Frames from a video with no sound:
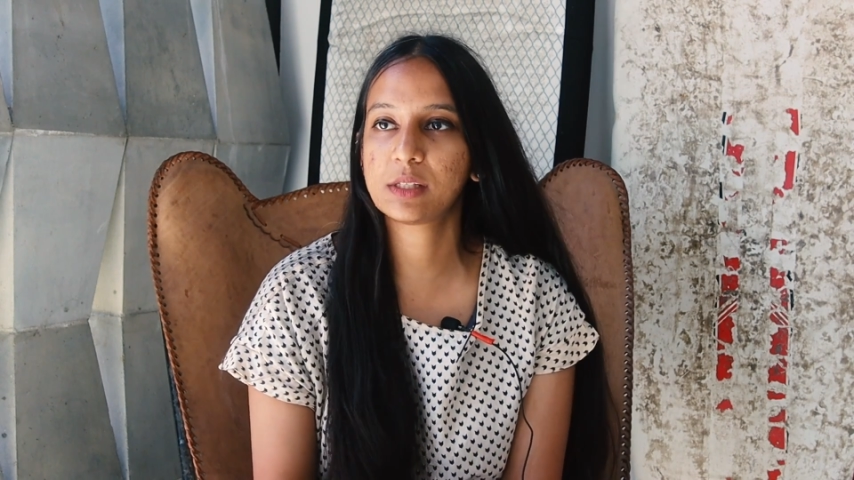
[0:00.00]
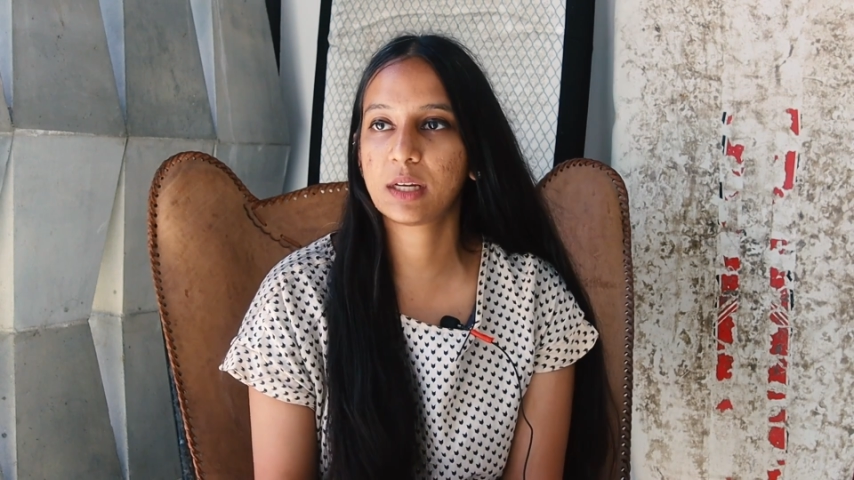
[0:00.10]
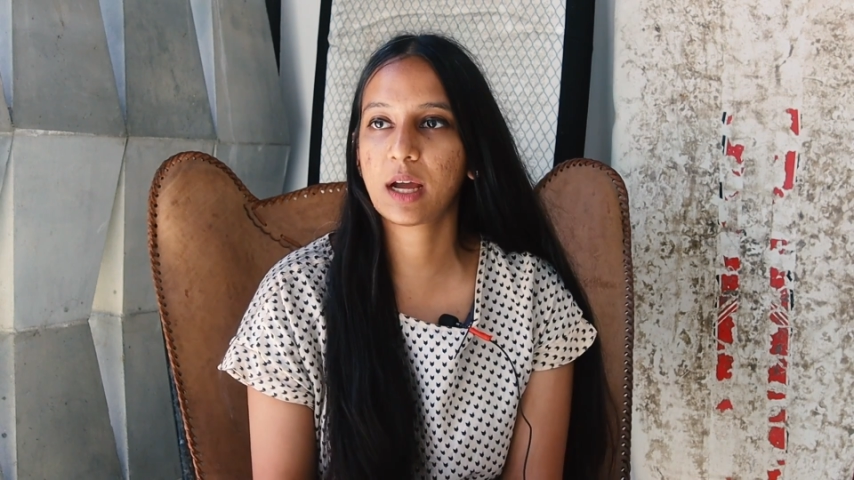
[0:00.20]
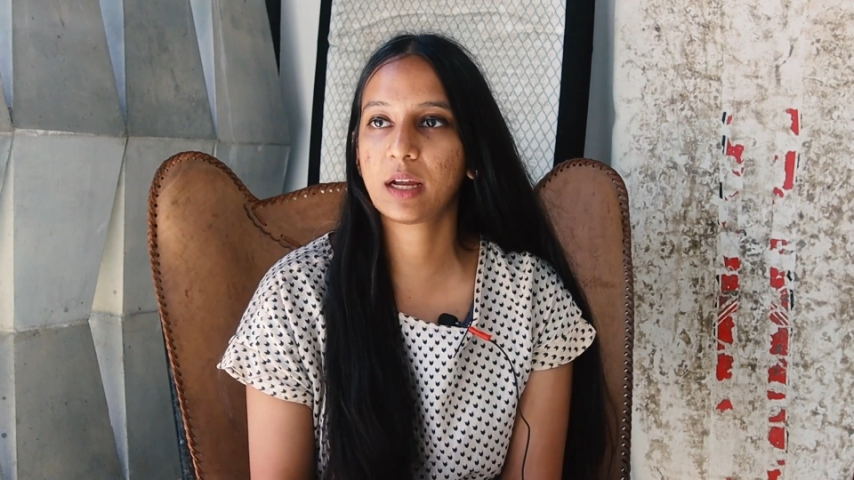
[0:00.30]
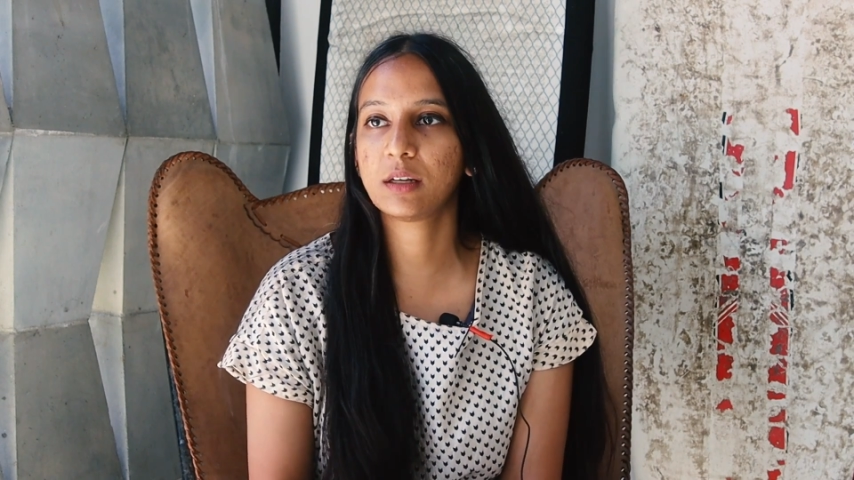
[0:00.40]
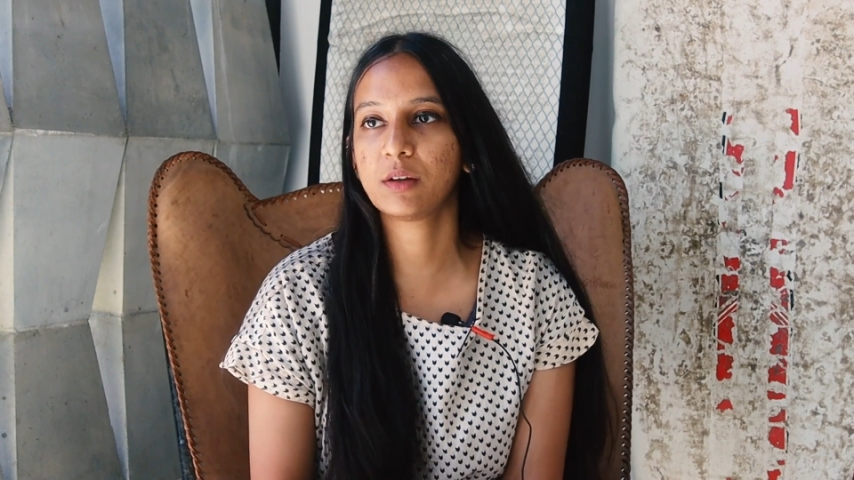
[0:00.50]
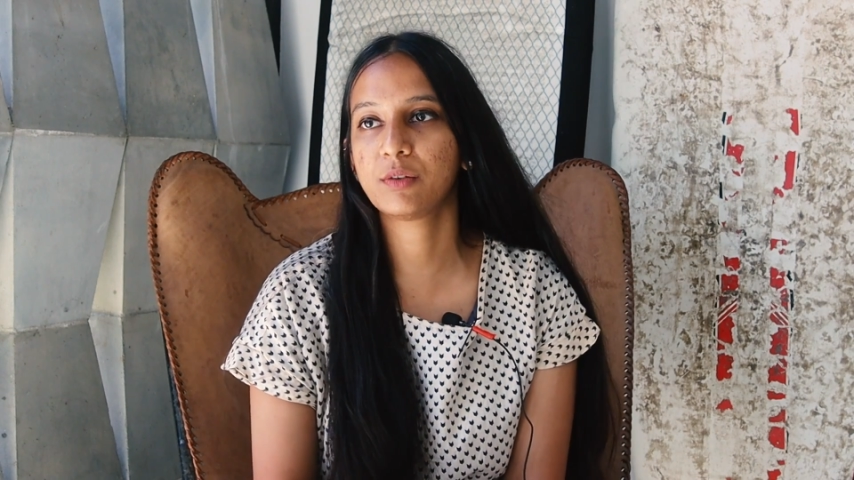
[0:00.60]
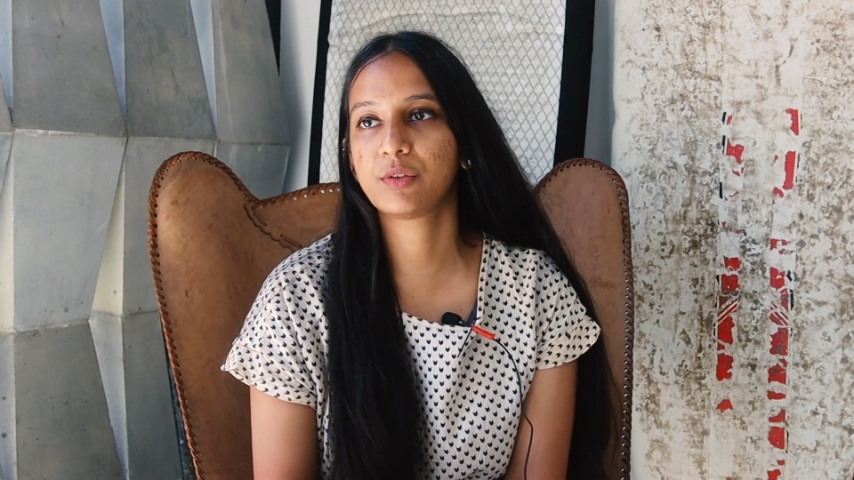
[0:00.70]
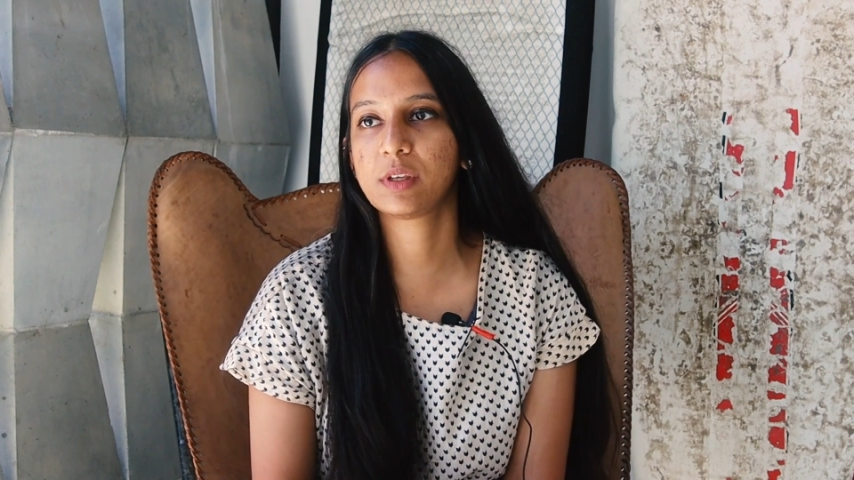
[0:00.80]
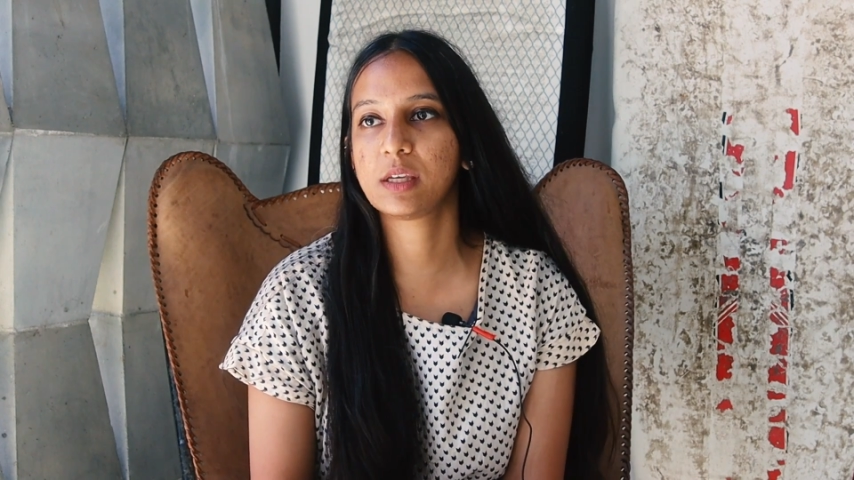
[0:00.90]
and kind of
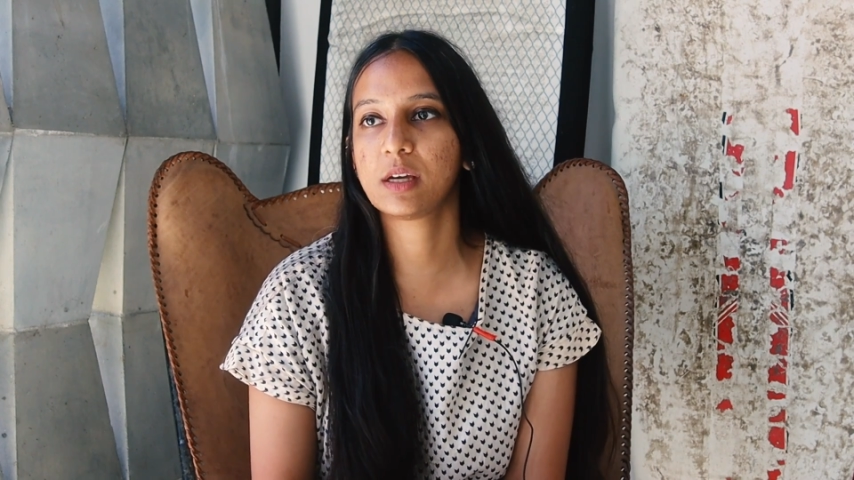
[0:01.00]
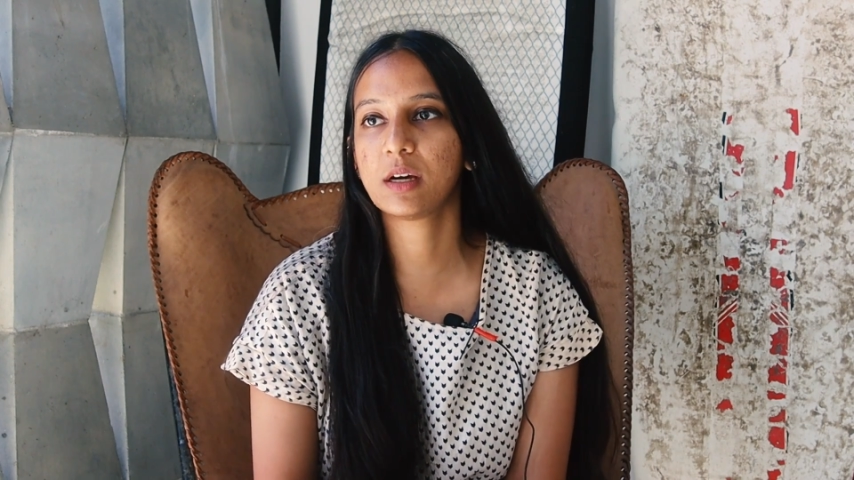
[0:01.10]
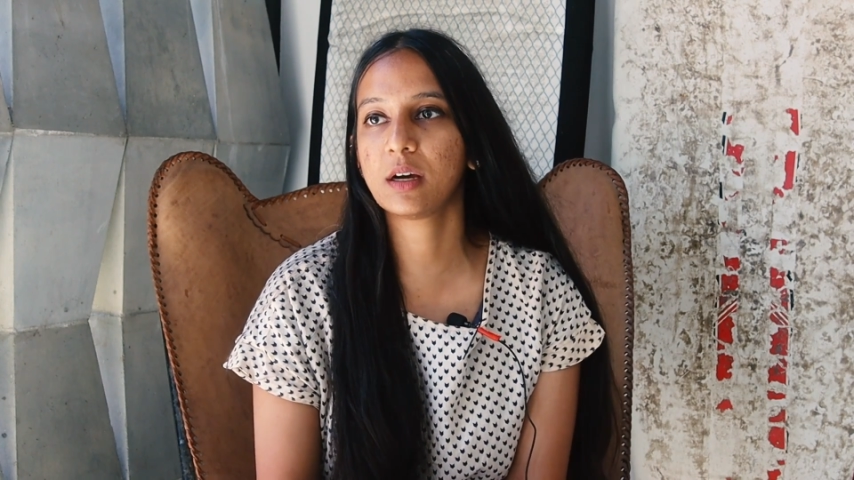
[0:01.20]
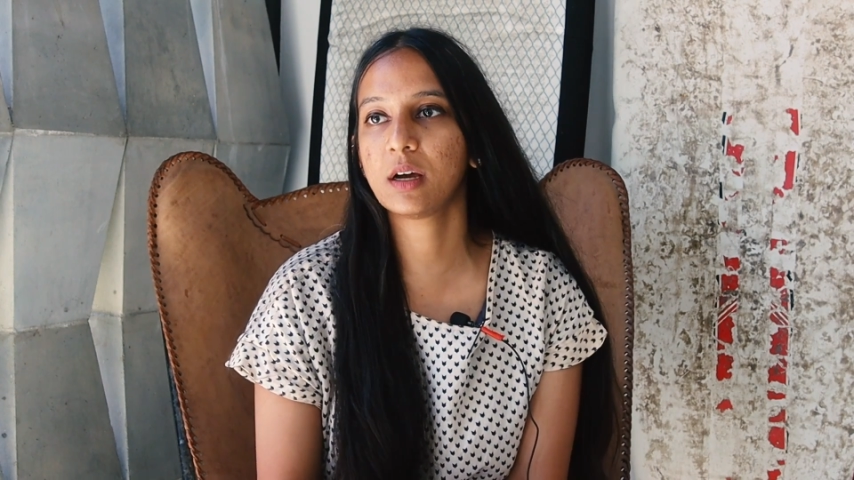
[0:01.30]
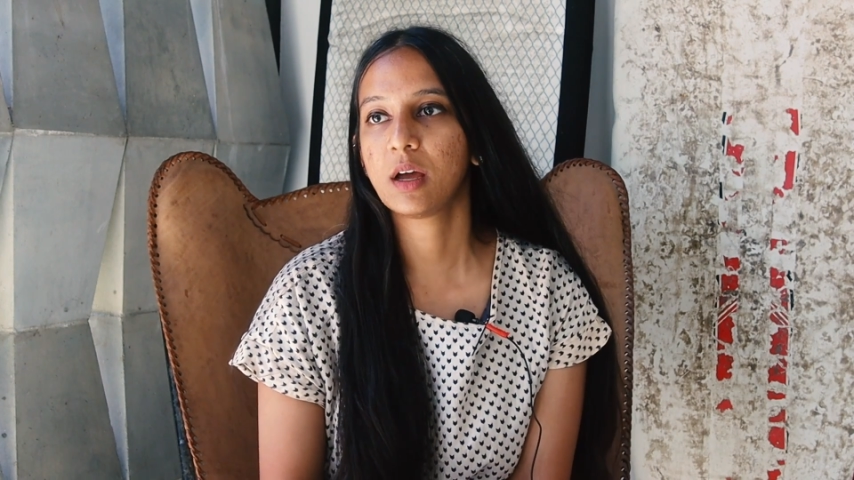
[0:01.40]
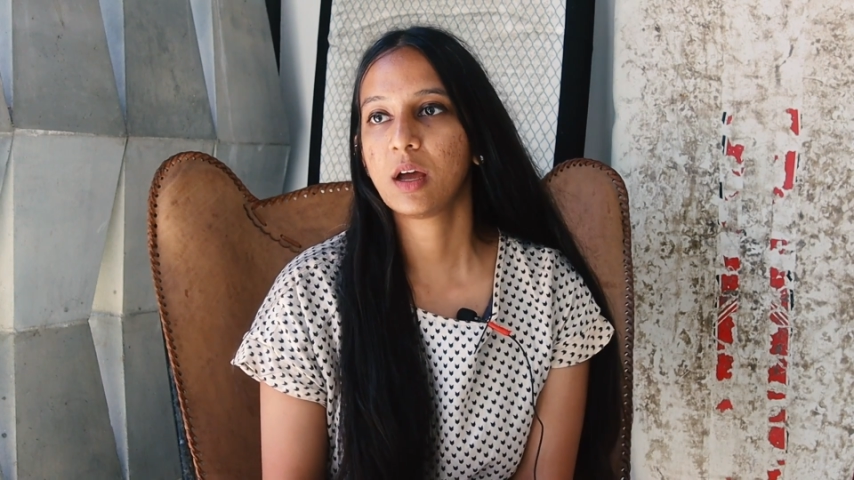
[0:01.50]
hear,